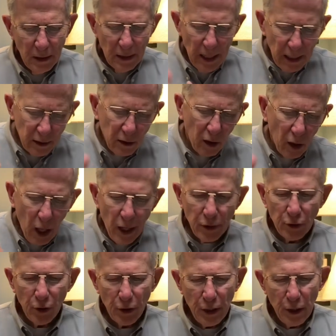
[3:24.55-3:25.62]
incline
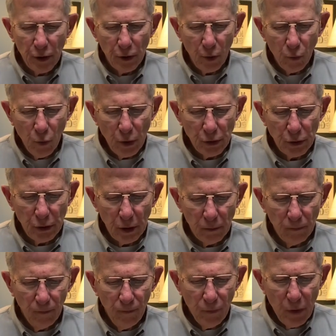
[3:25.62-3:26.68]
your ear to wisdom,